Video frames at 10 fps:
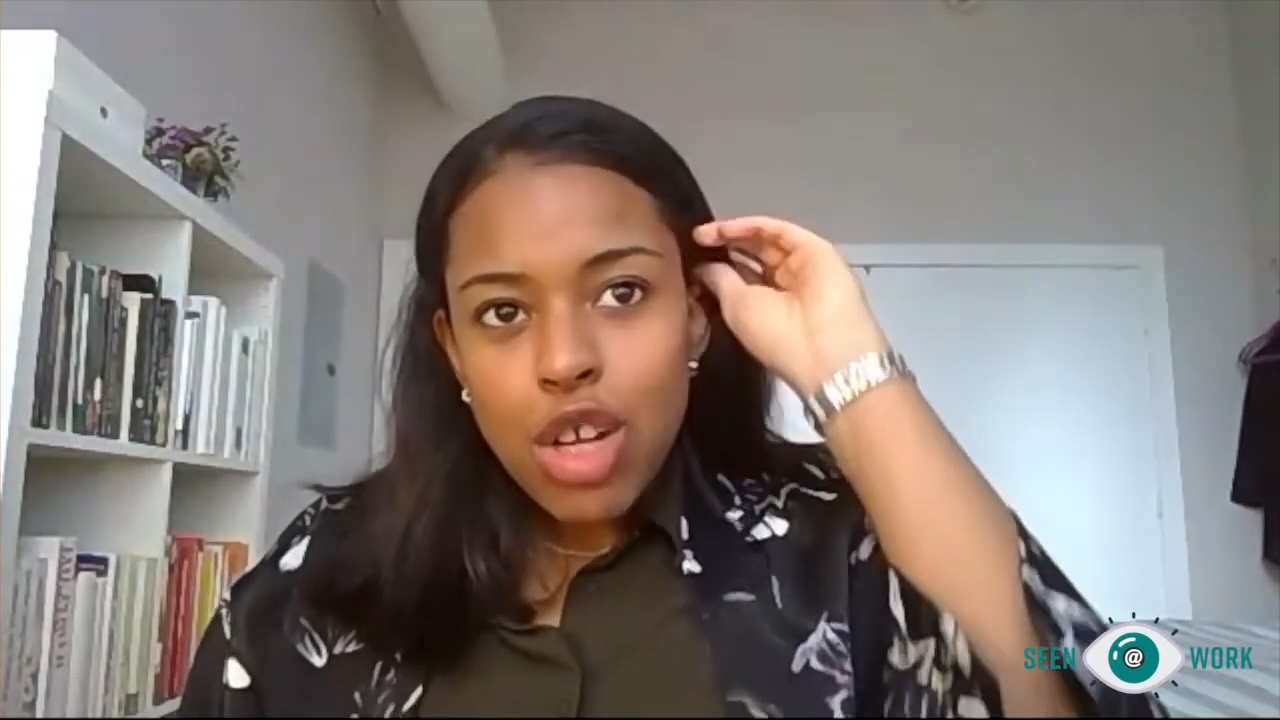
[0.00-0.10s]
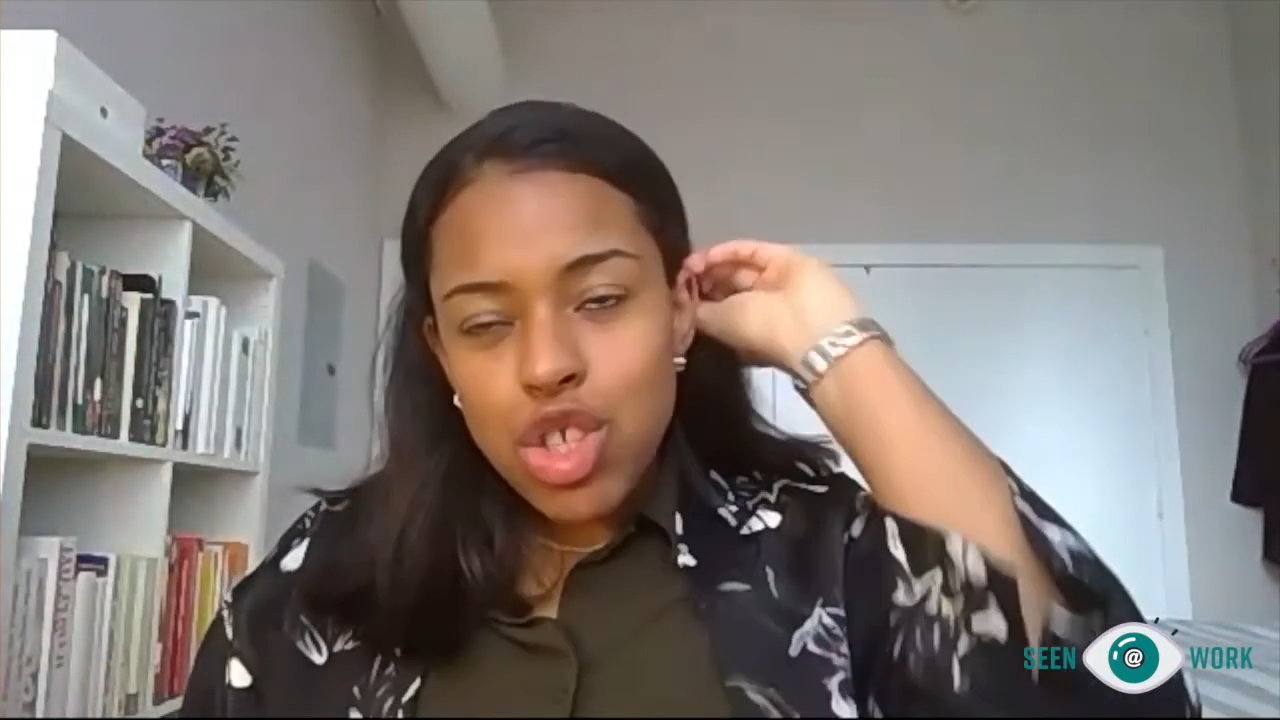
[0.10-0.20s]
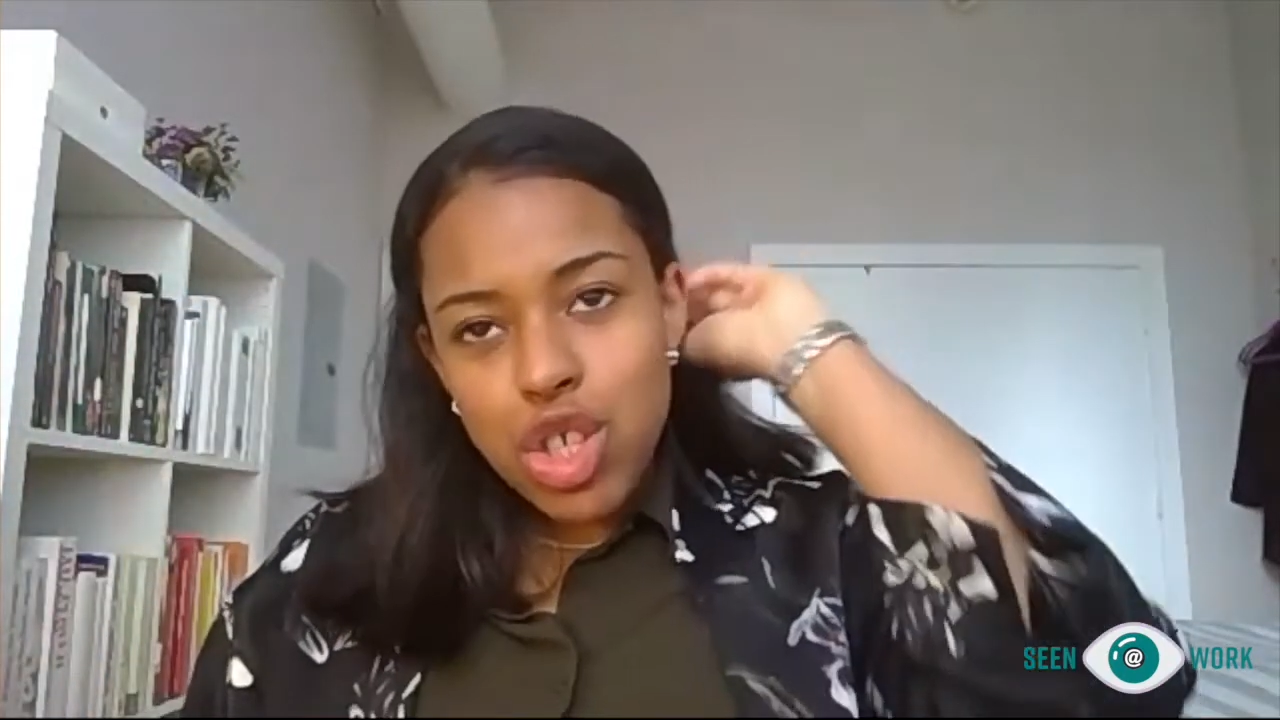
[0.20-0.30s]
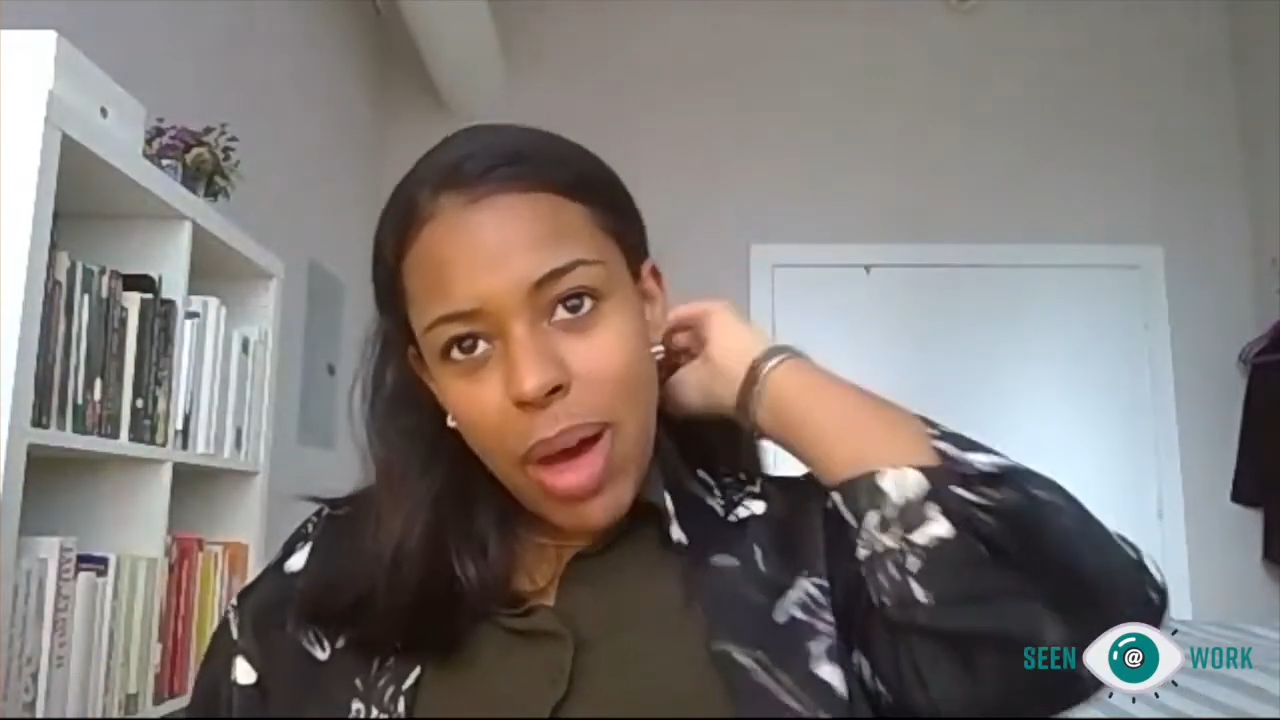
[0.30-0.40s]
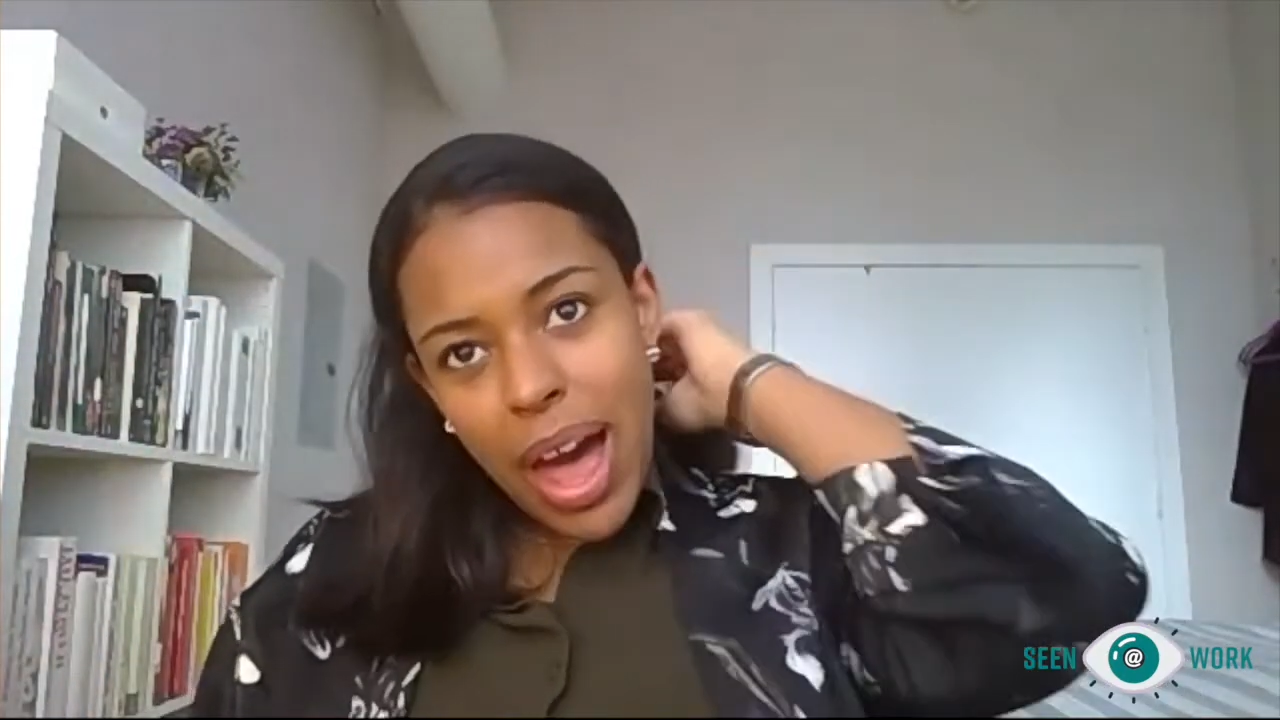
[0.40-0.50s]

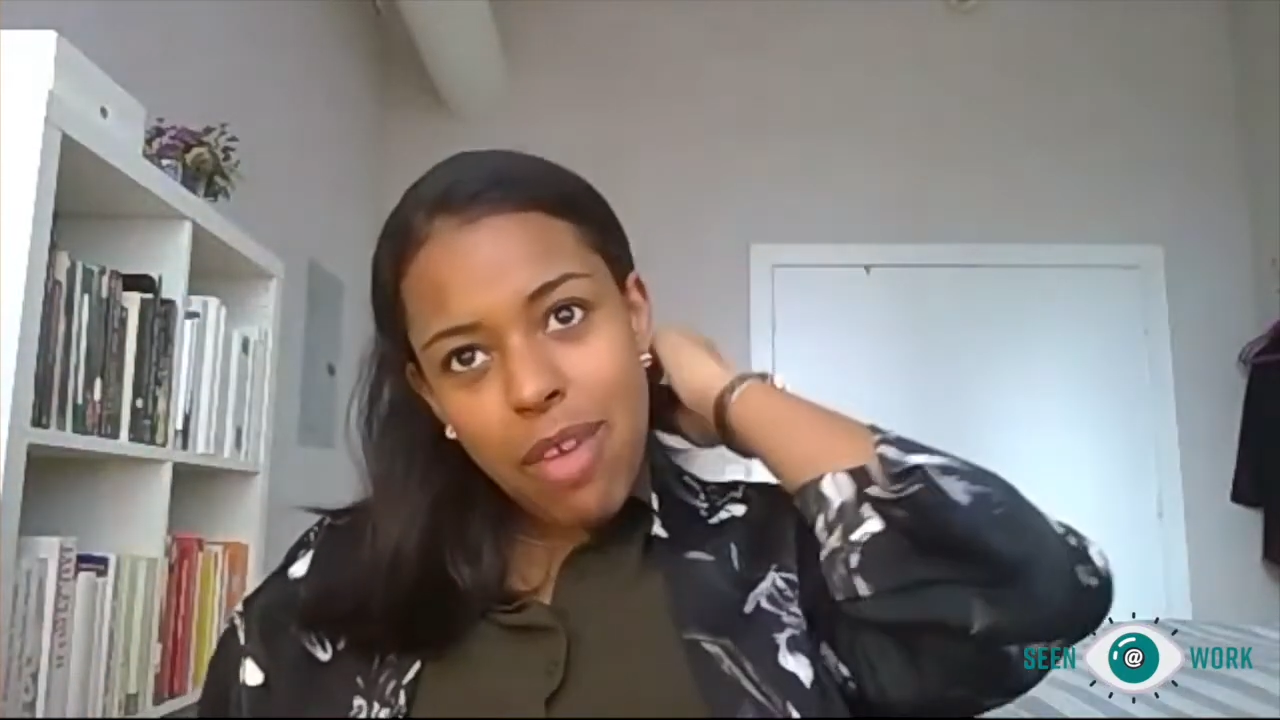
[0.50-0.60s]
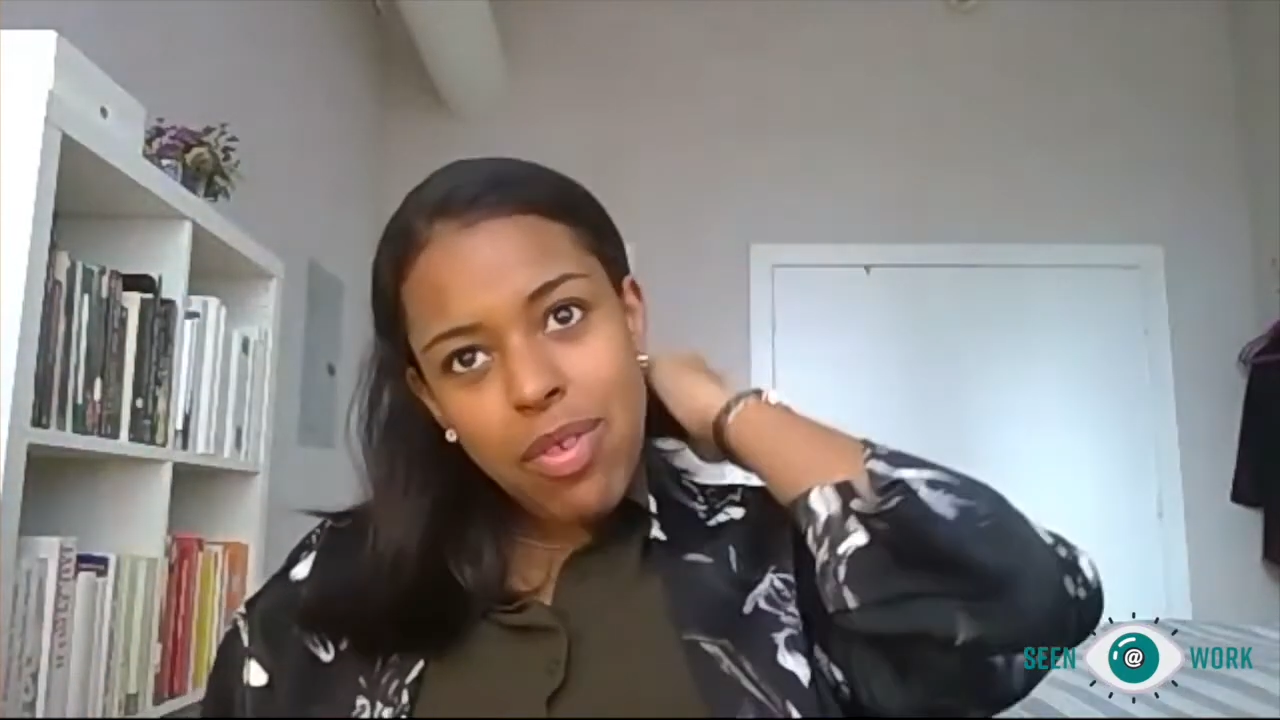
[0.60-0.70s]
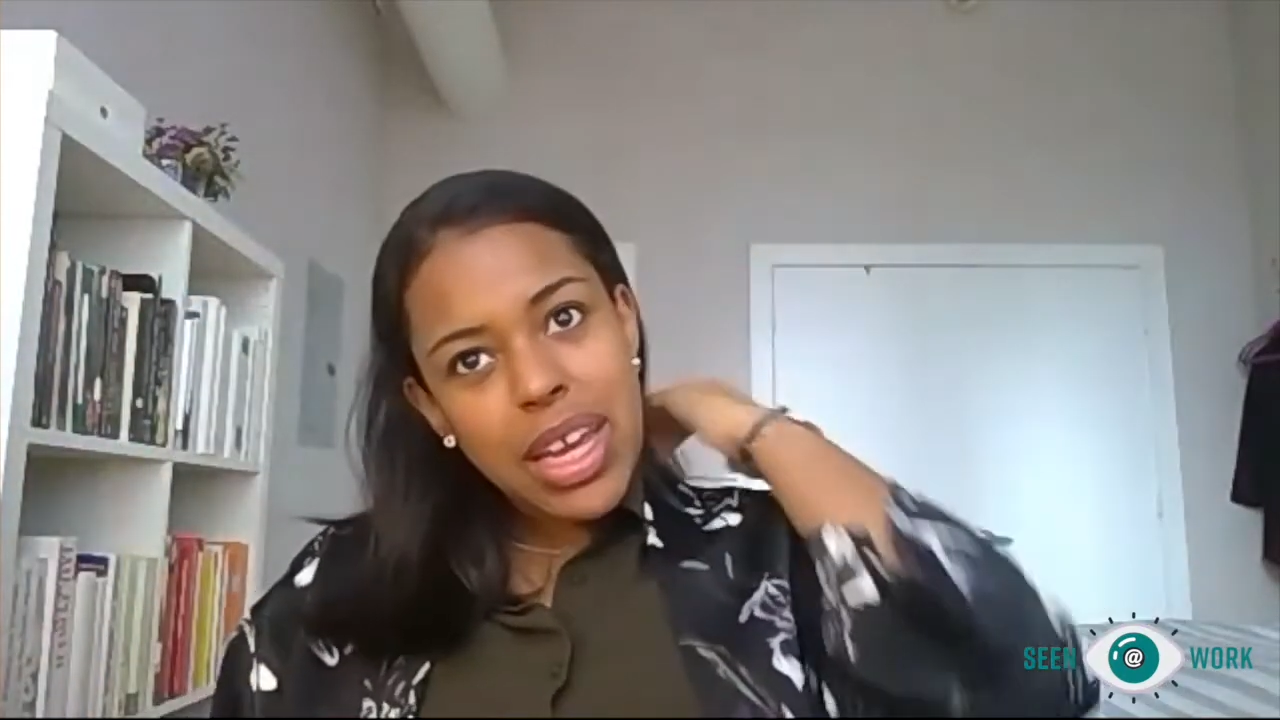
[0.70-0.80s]
Do you have